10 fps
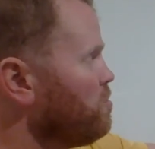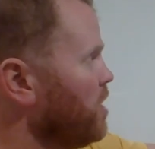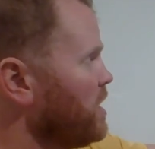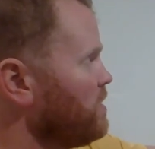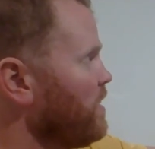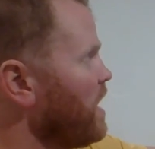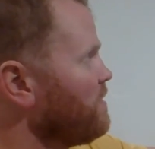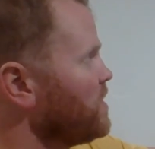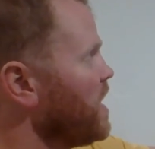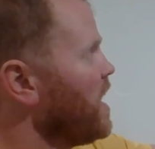plus 5
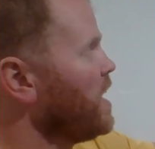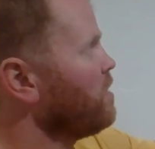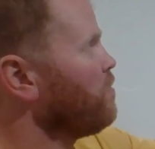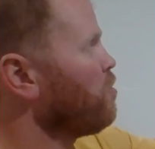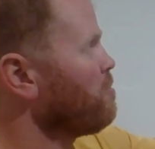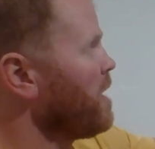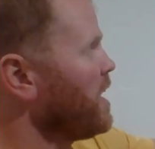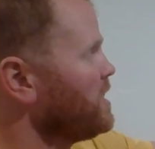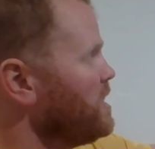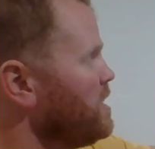sine of 4 pi
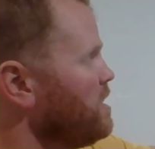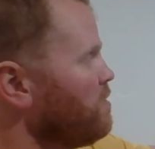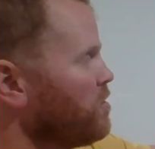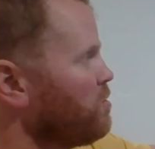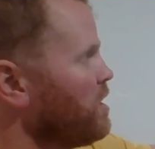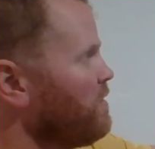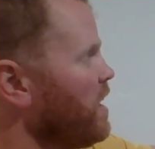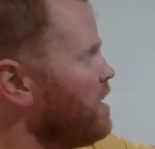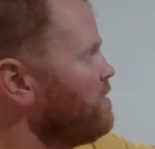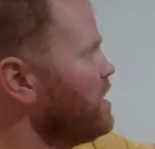t over
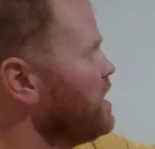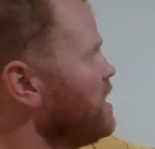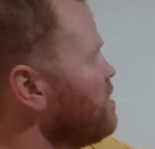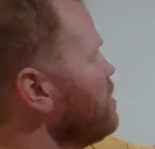25 thing here.